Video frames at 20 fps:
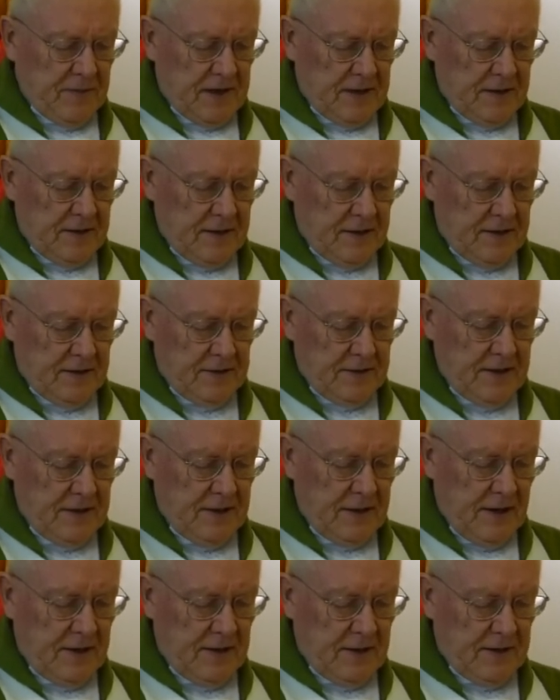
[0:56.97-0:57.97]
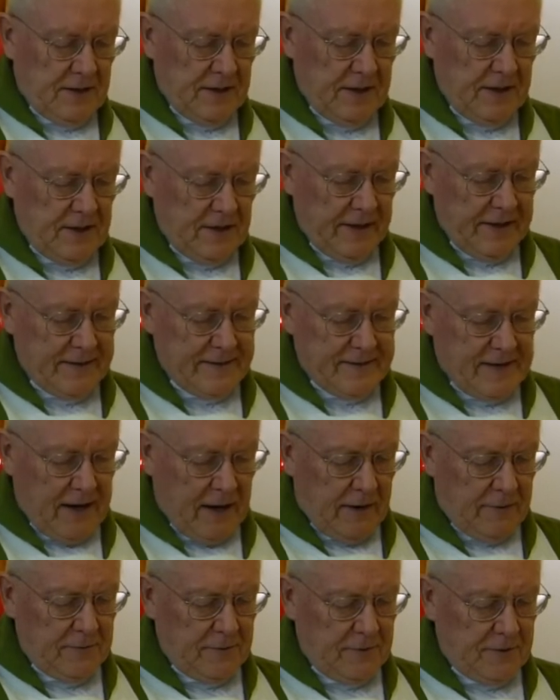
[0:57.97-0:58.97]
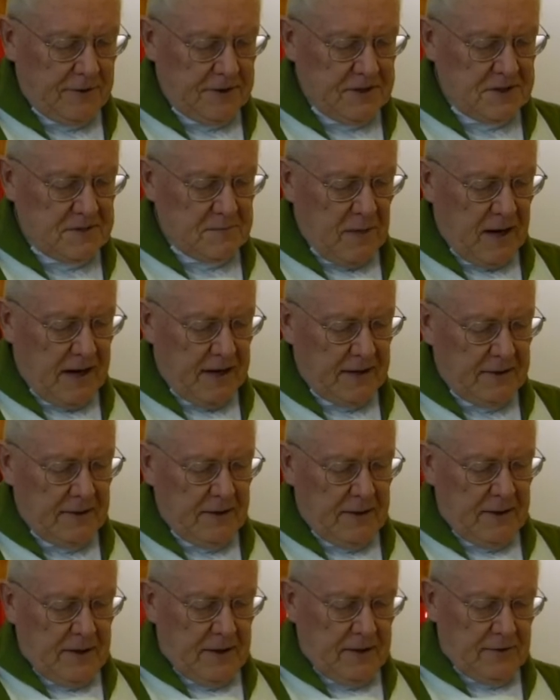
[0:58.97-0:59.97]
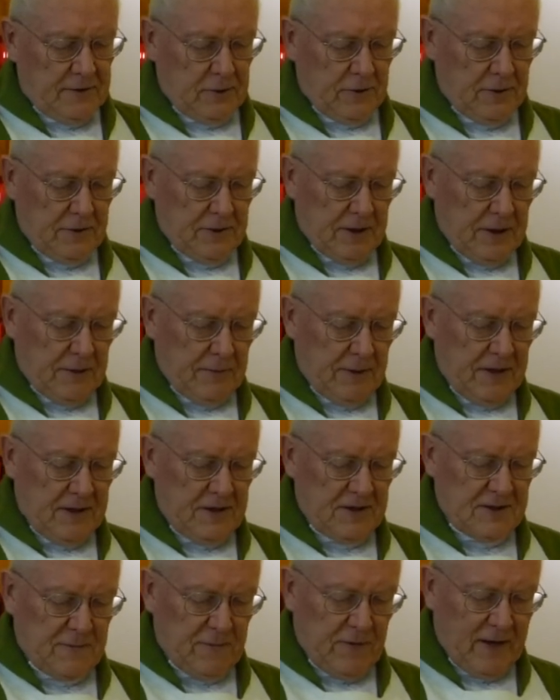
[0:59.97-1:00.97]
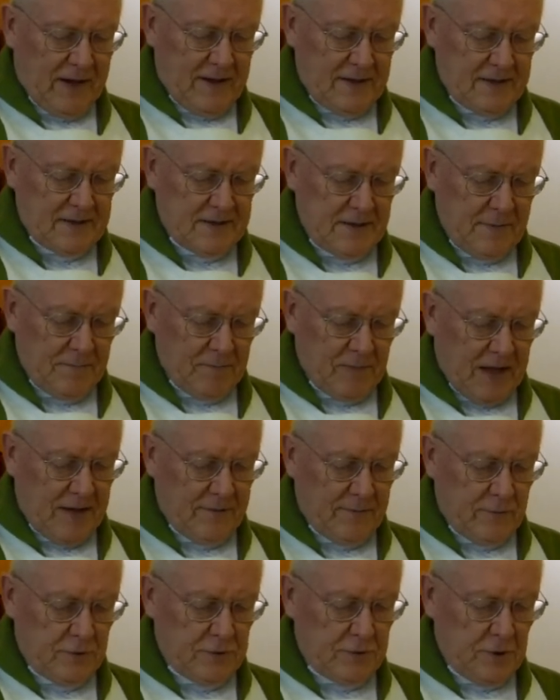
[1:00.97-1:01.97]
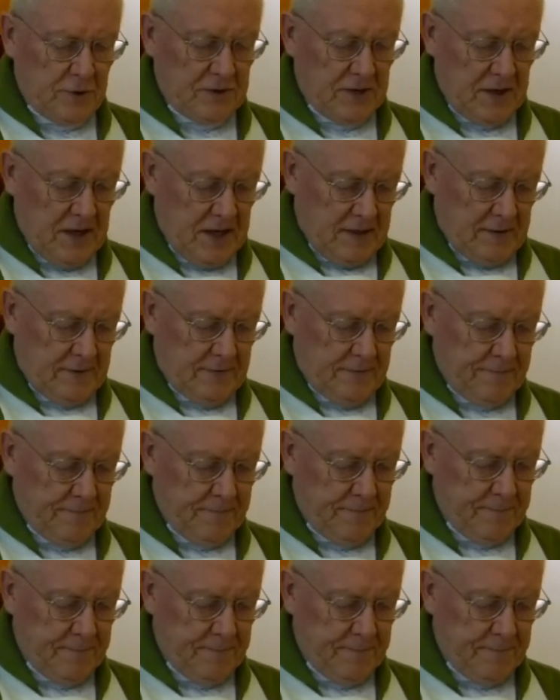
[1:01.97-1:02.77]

And he laid down on his bed, turned away his face, and would not eat.